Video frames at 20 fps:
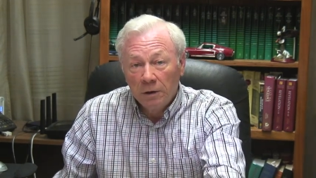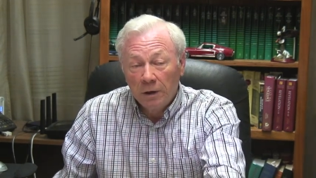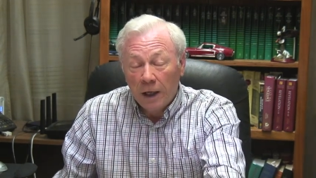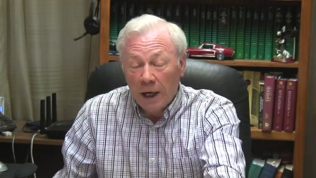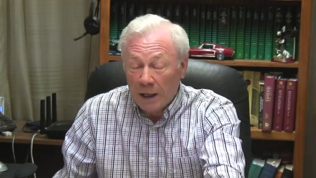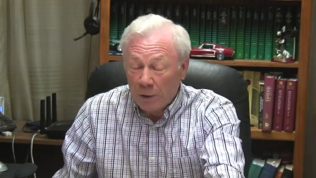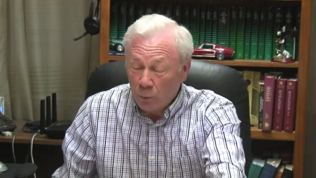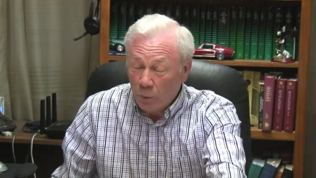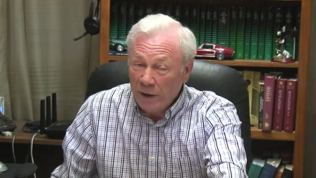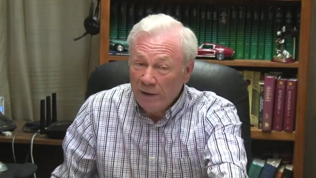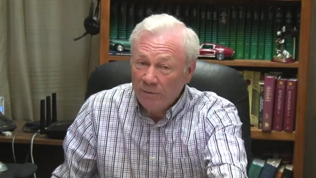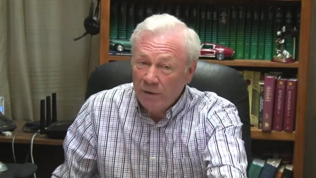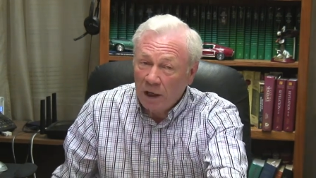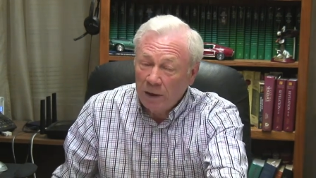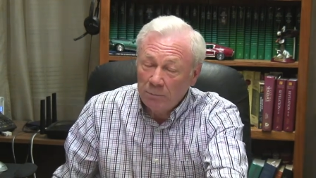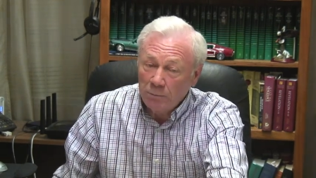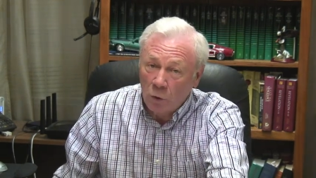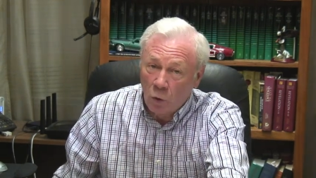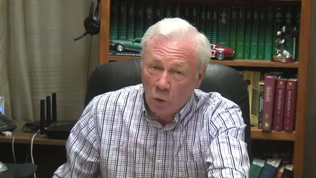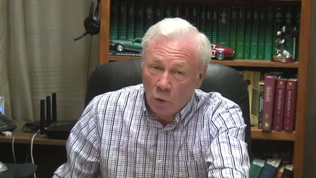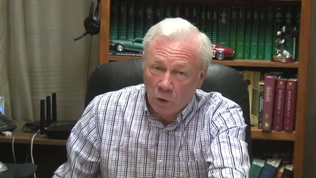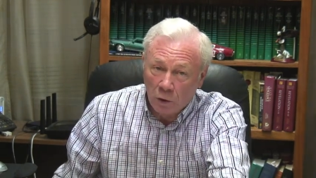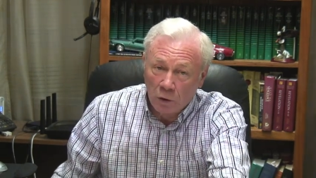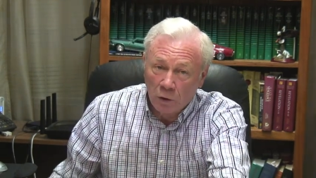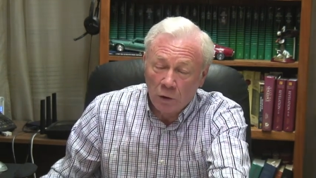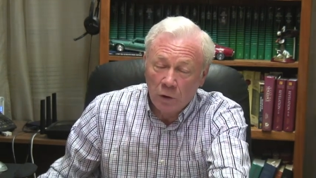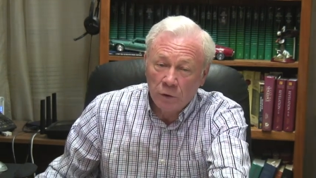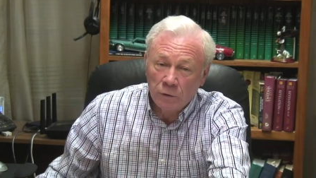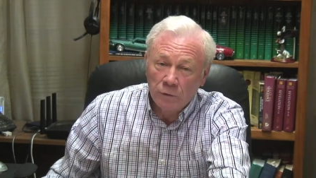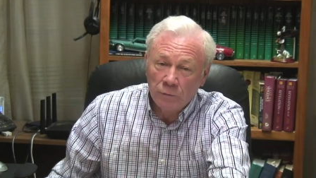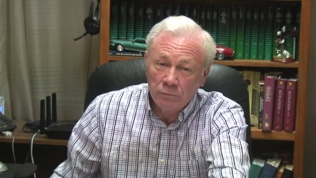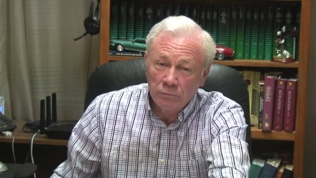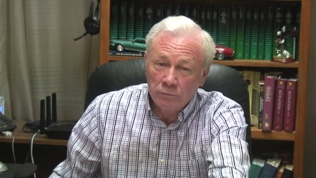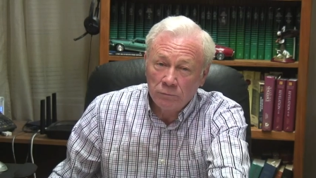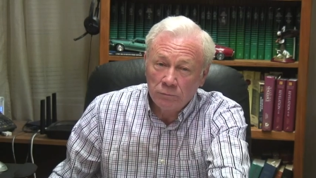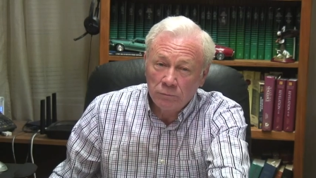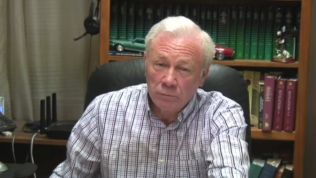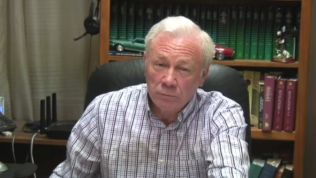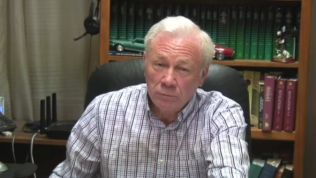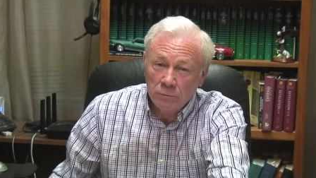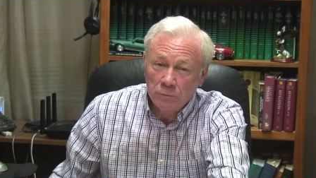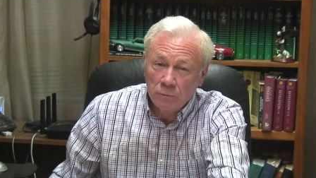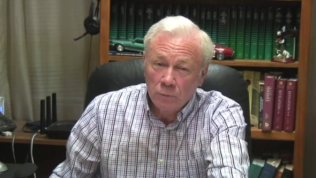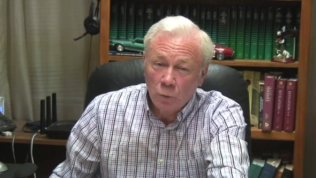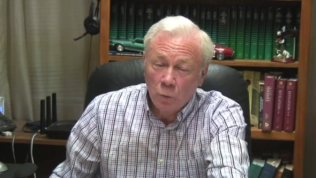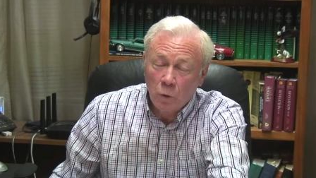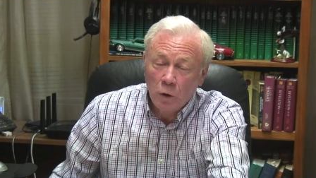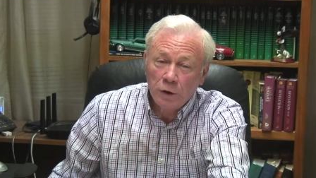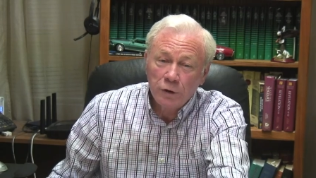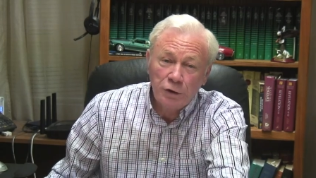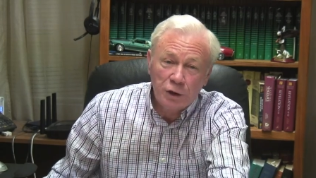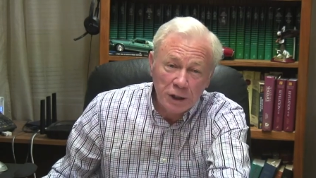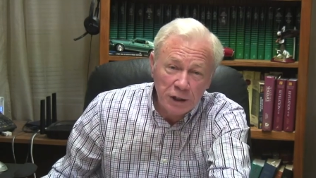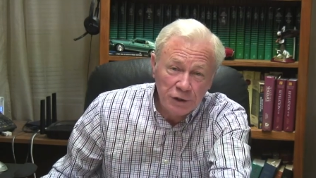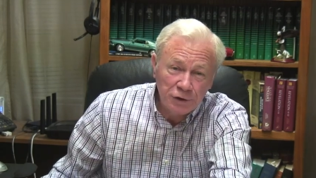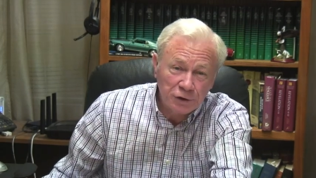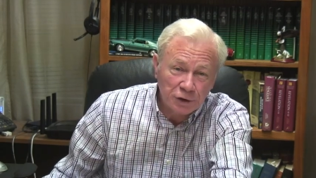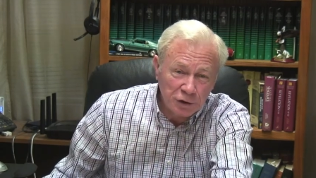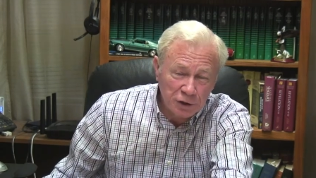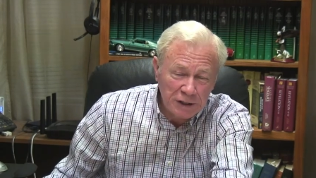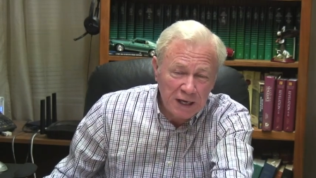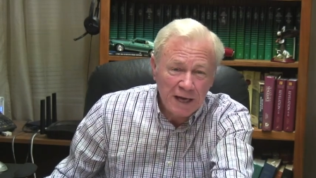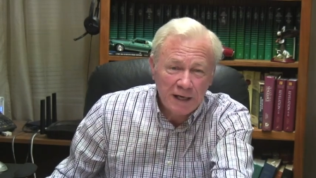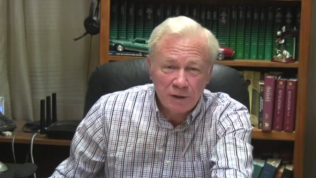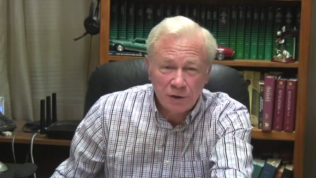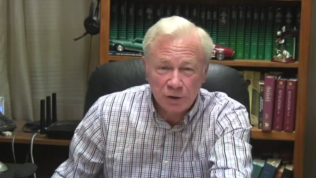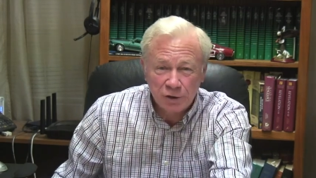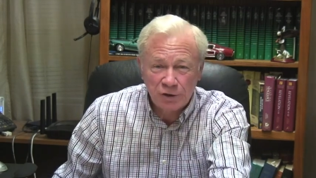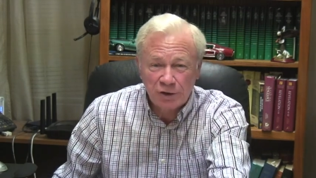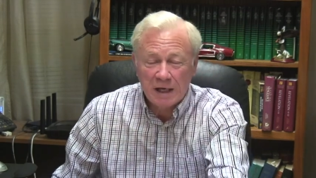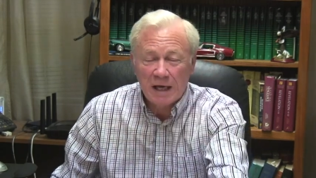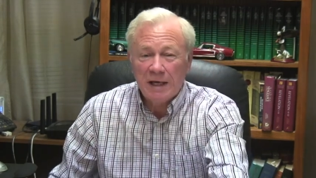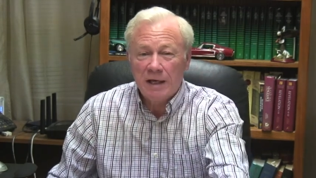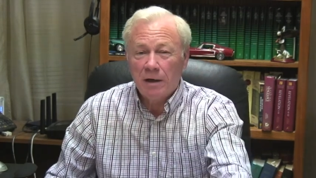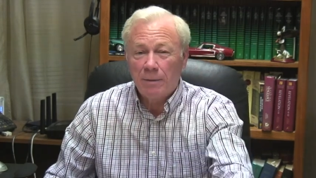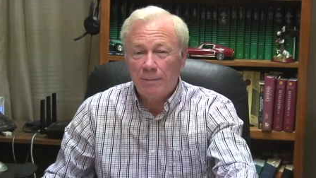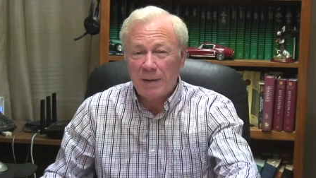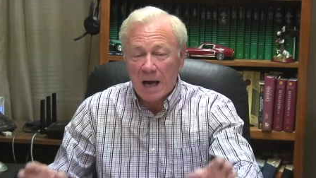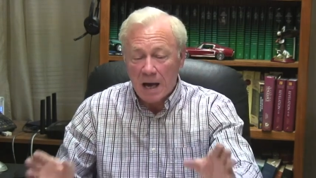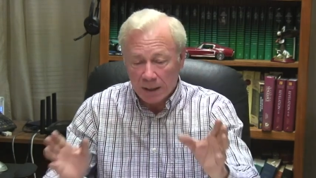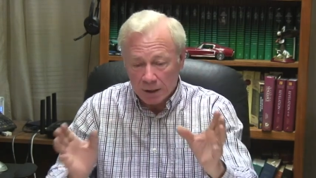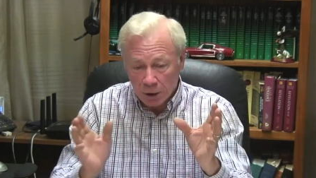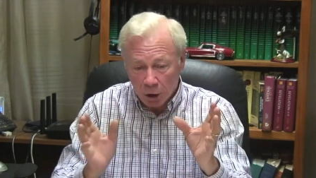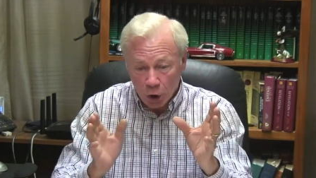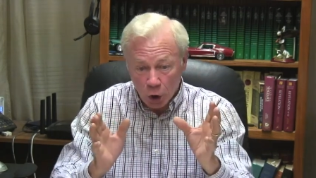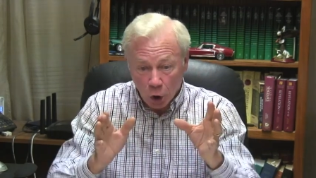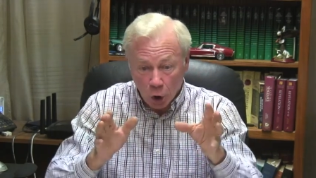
And we've got more on what Jesus had to say about